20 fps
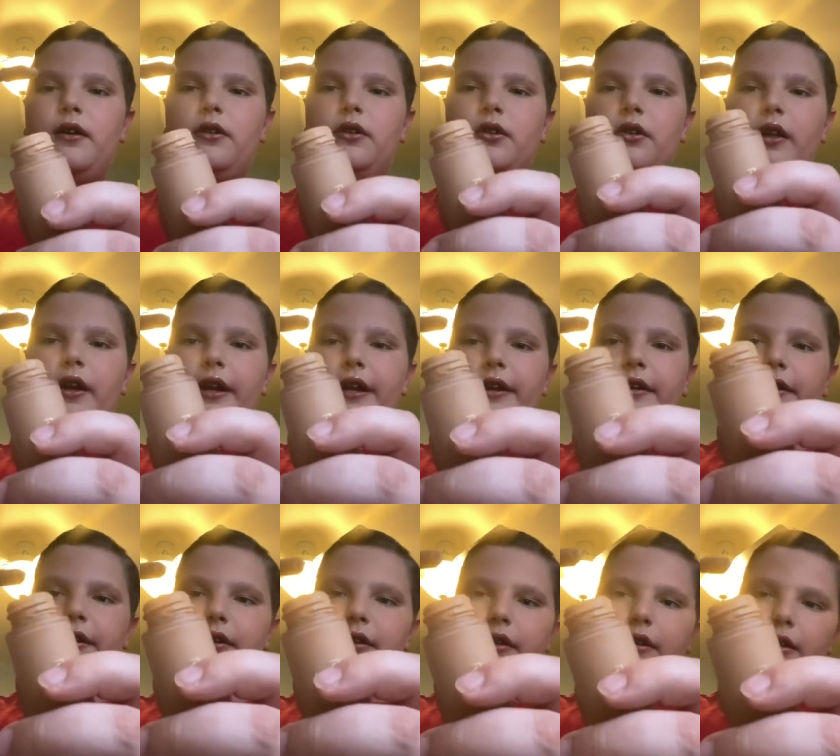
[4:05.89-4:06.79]

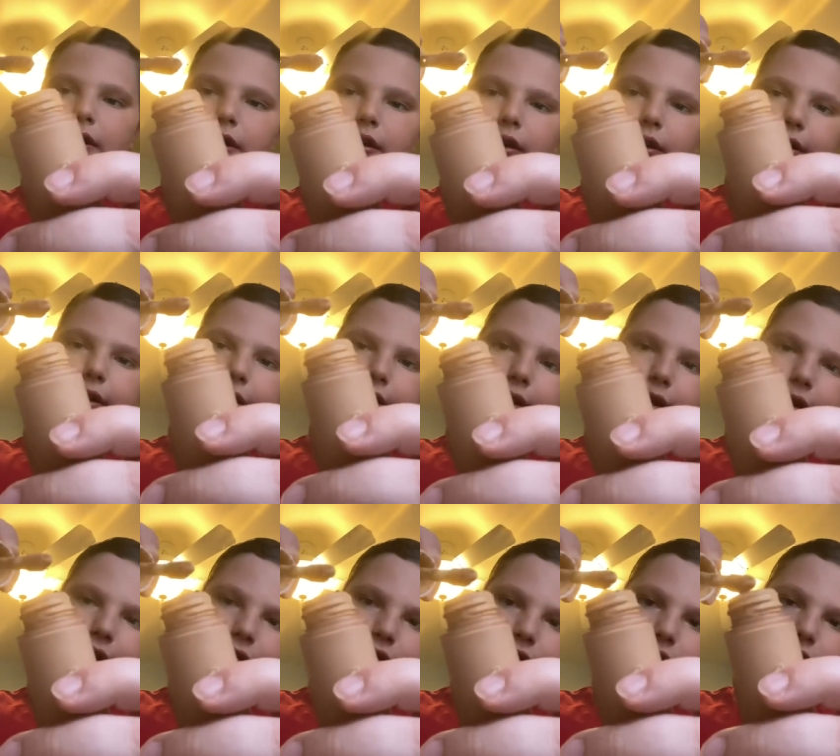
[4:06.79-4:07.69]
Like,
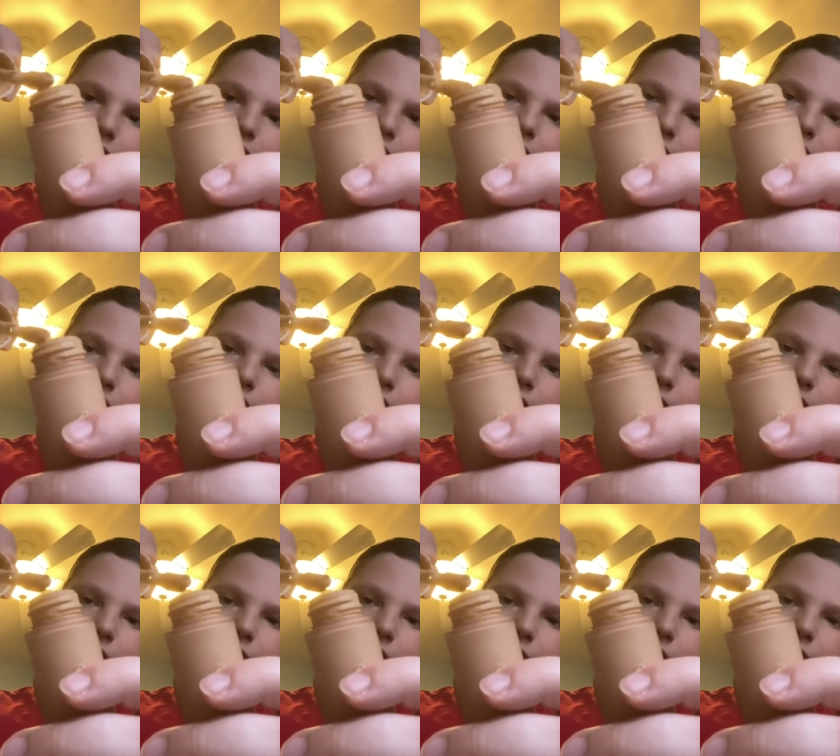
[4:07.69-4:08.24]
it just, like,